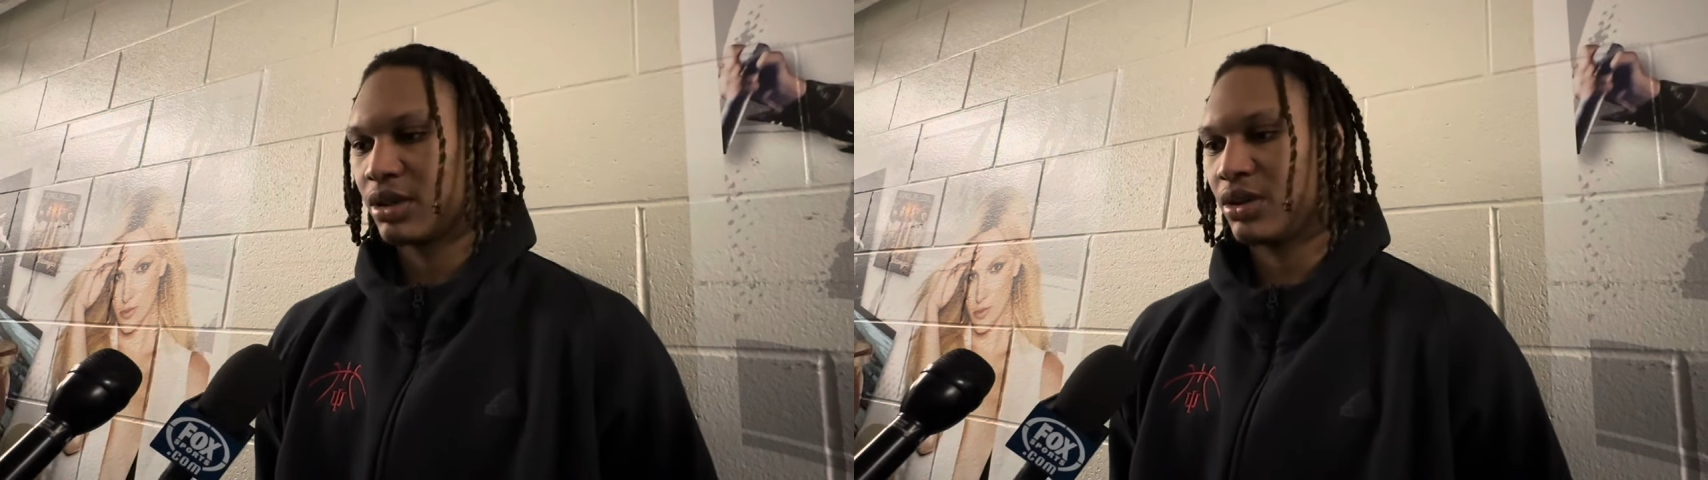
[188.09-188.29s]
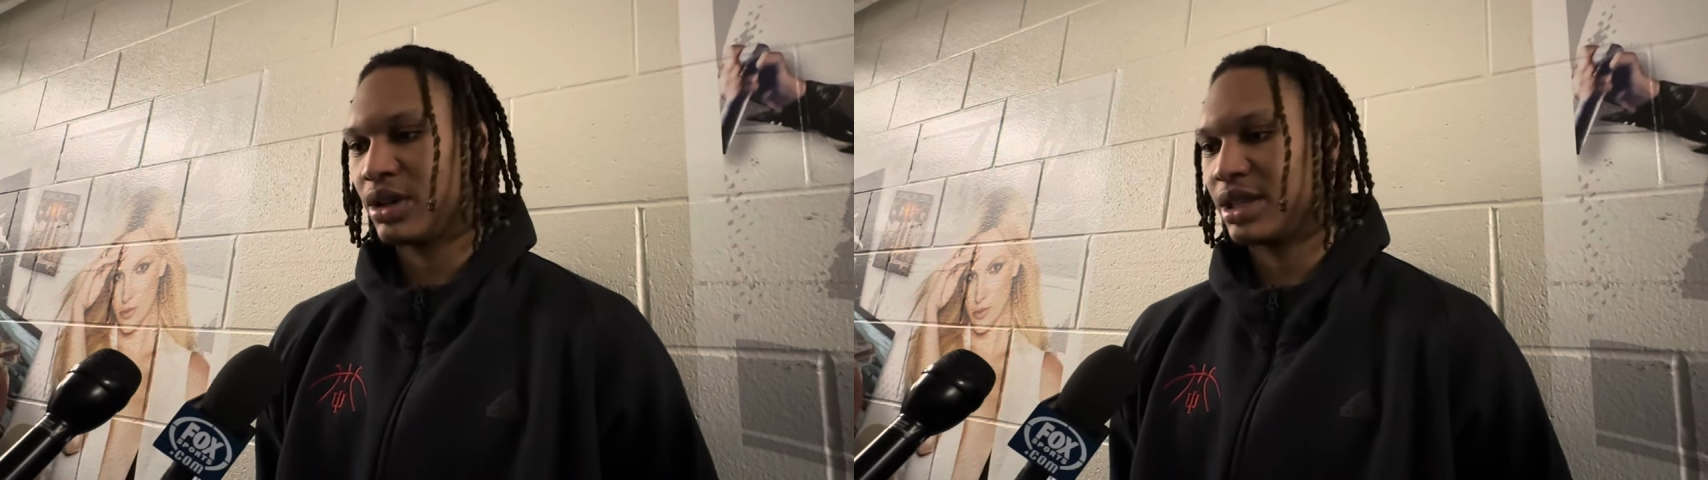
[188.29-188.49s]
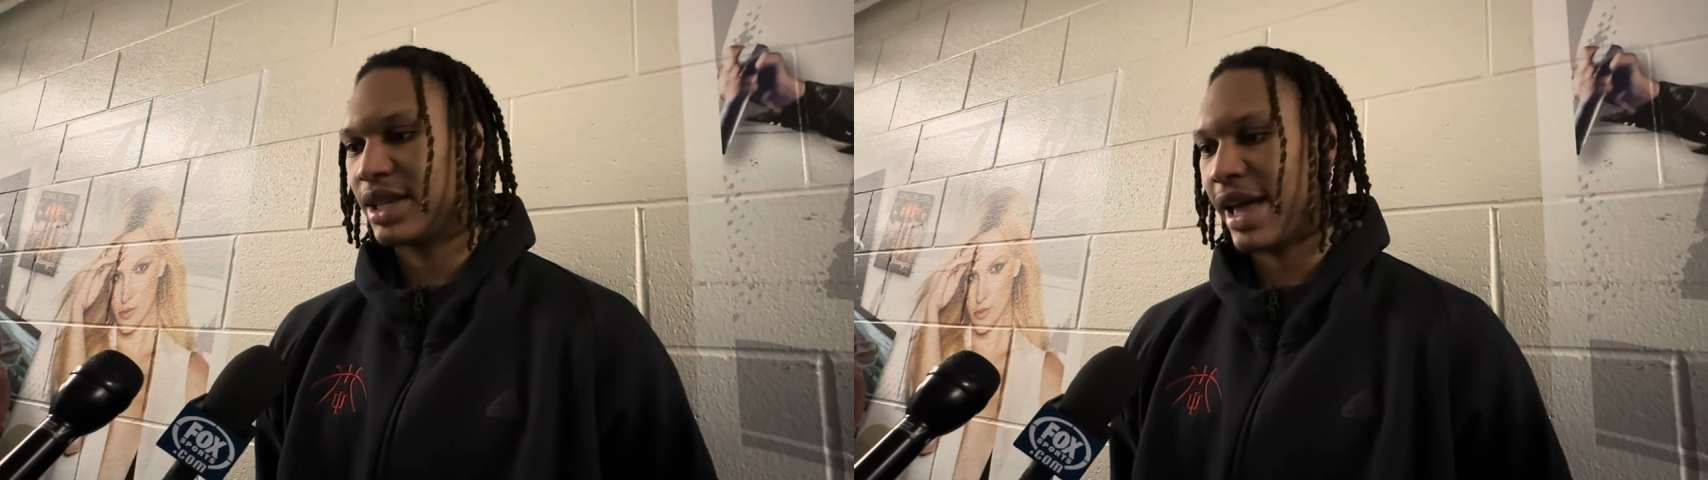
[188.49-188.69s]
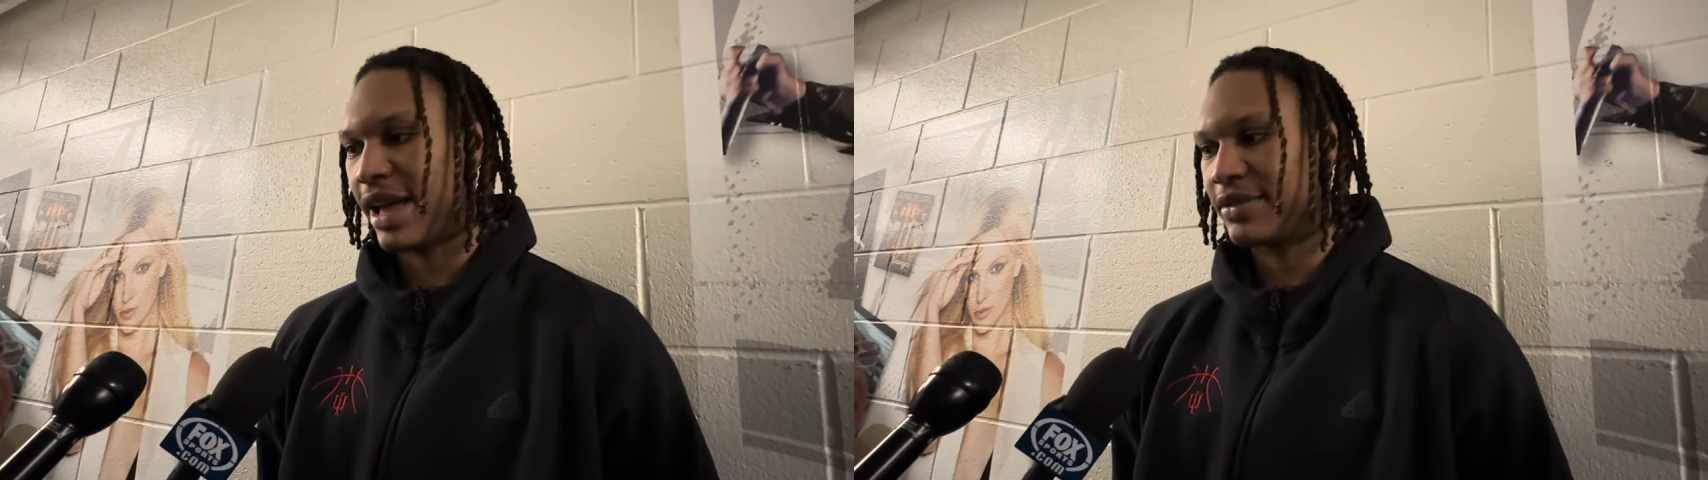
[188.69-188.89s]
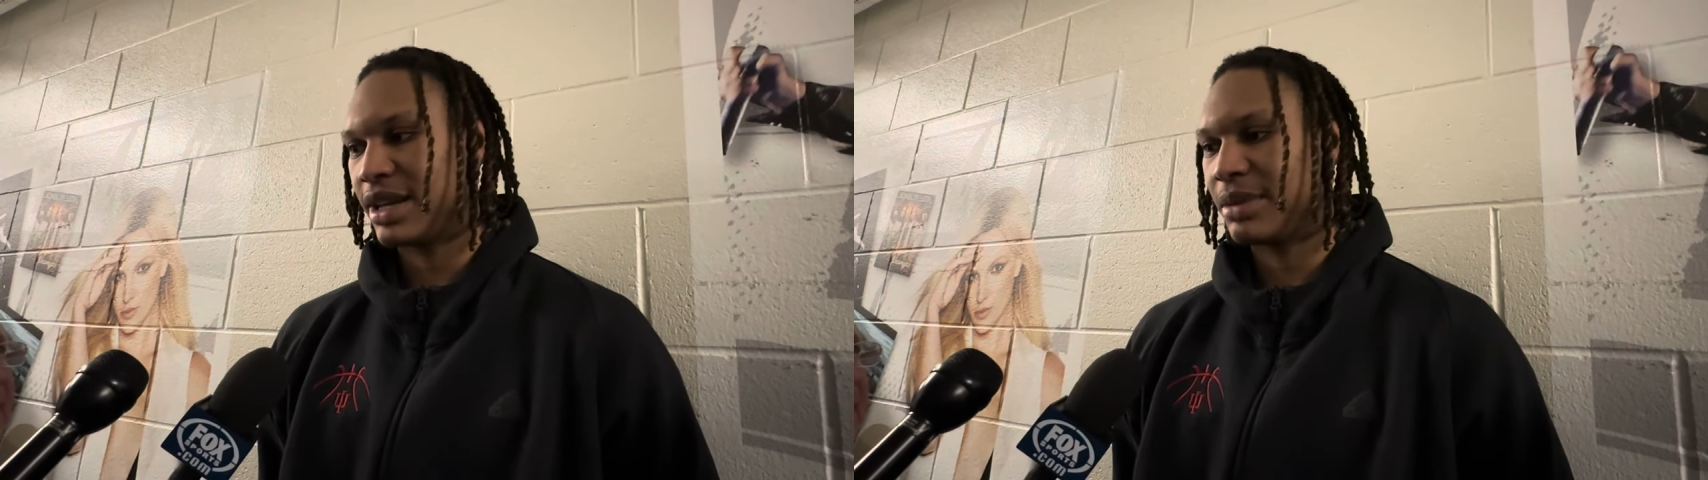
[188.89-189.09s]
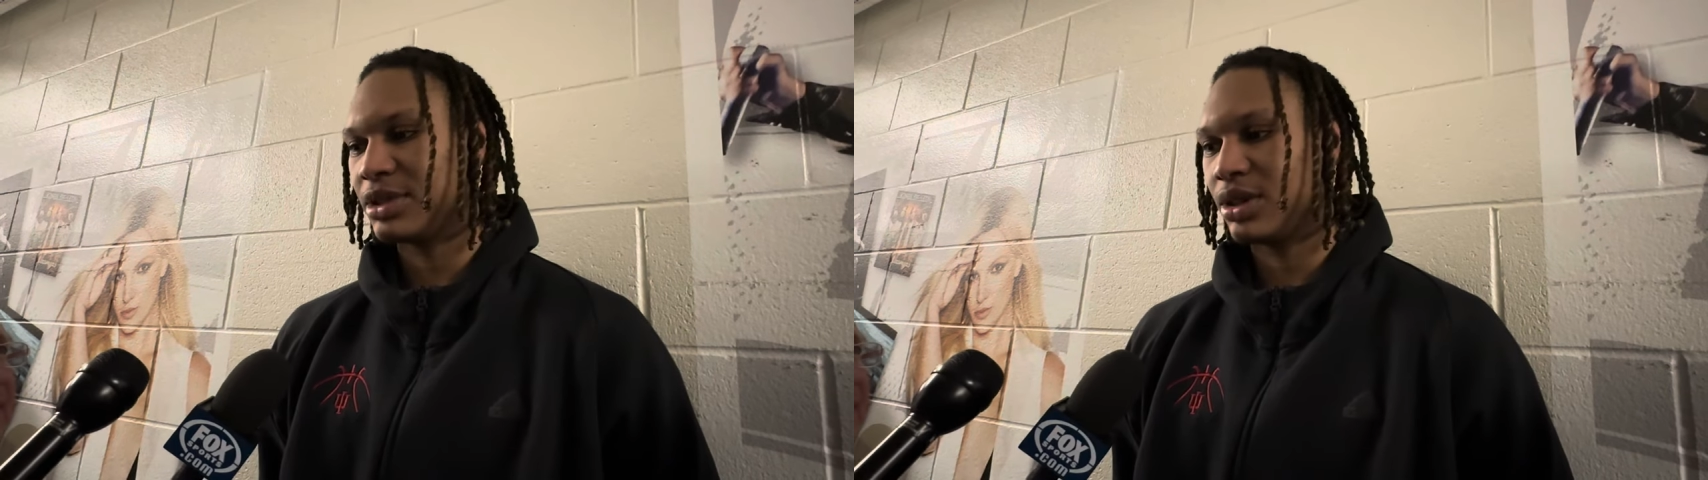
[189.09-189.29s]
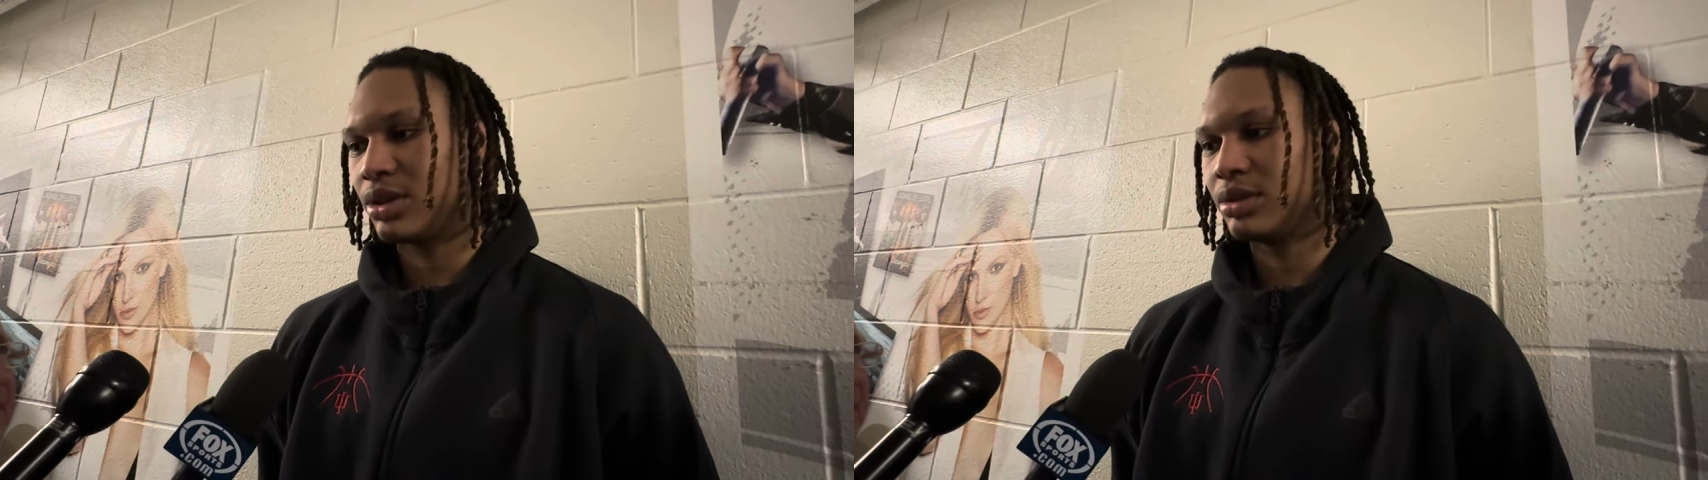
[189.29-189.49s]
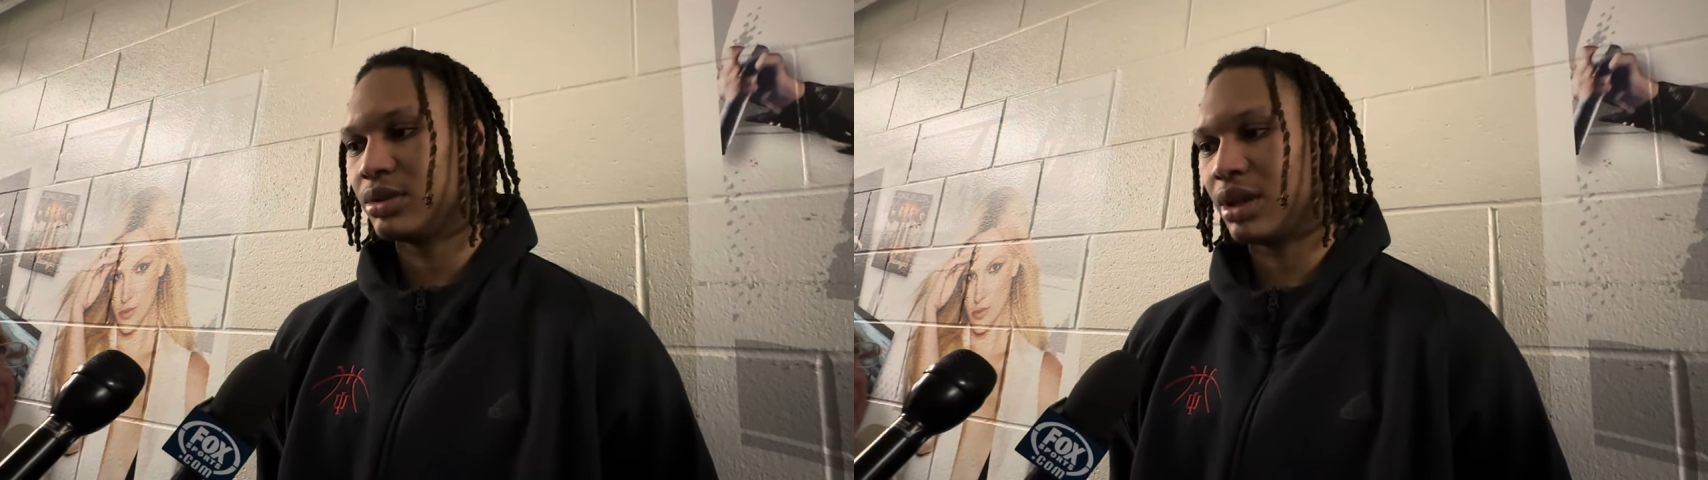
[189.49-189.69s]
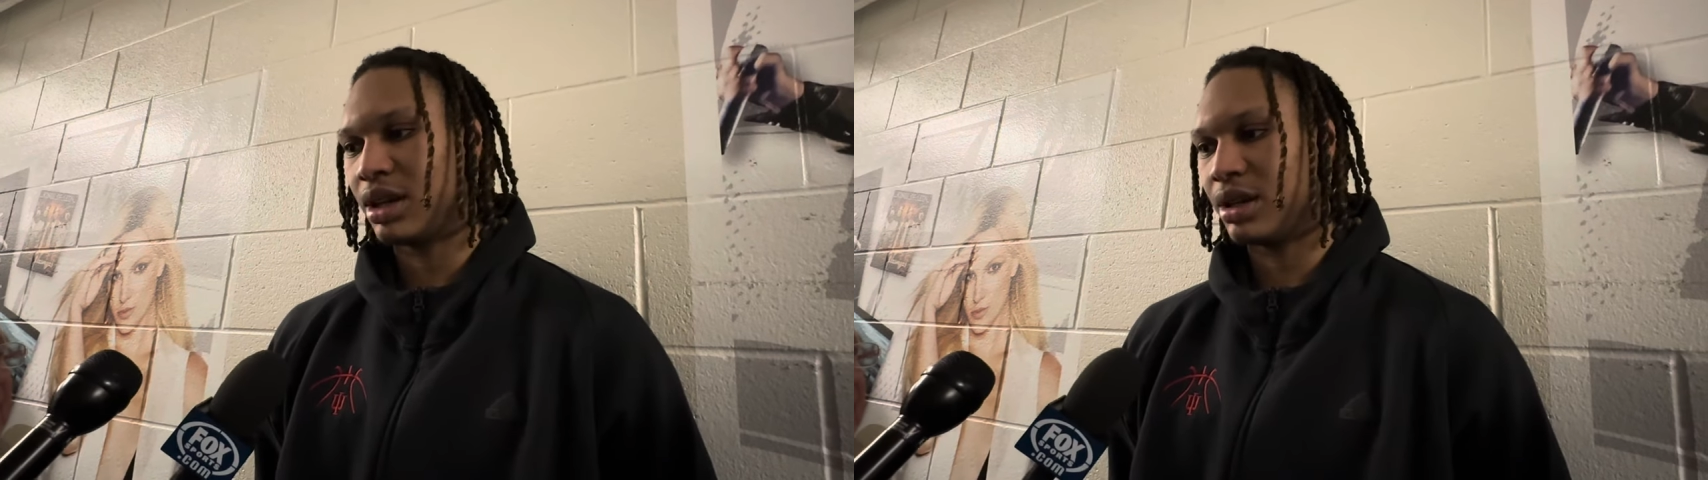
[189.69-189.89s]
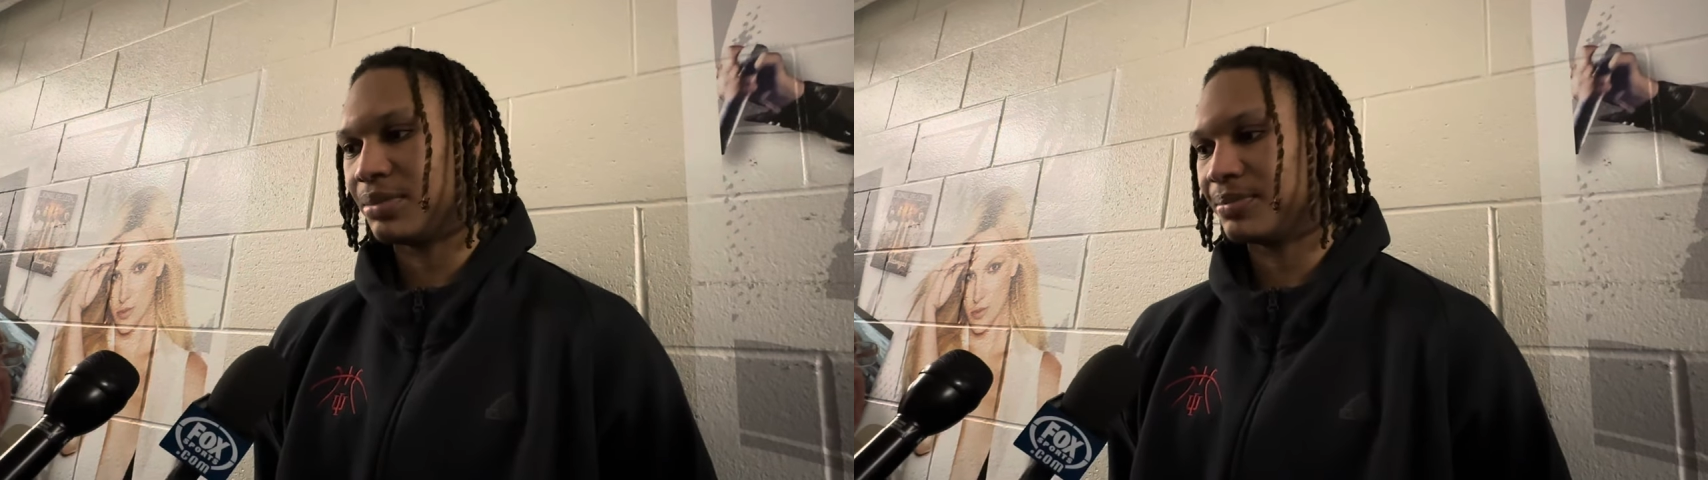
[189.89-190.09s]
going into halftime, so
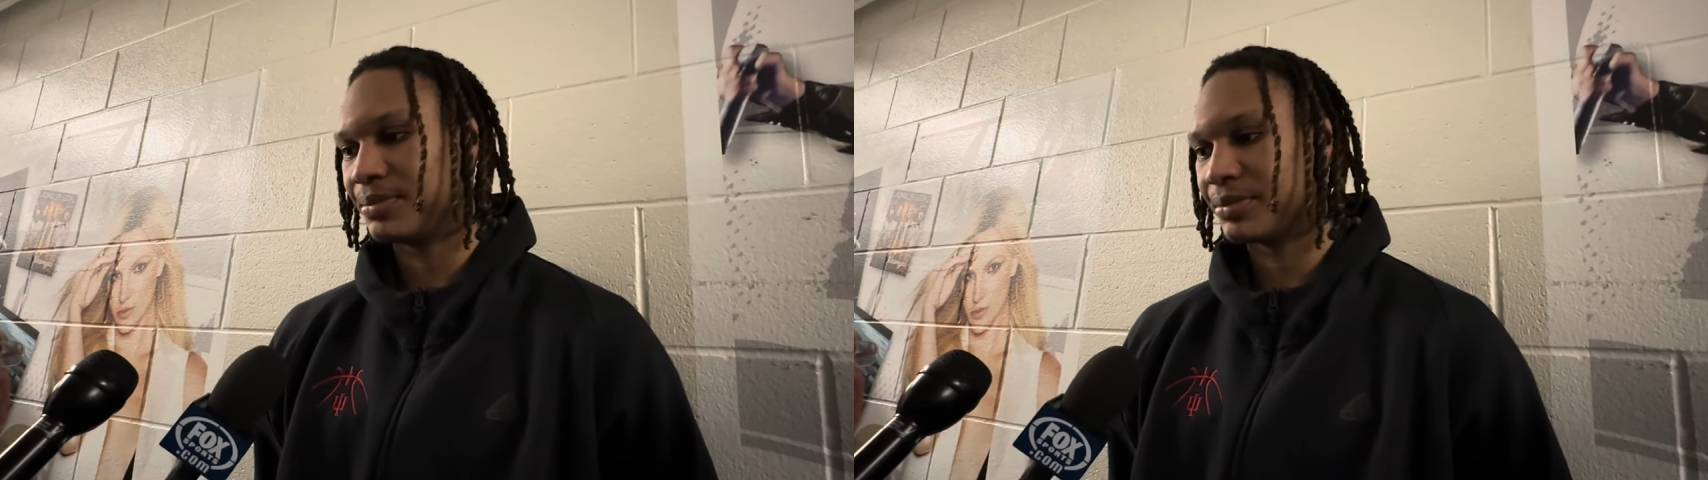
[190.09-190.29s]
um,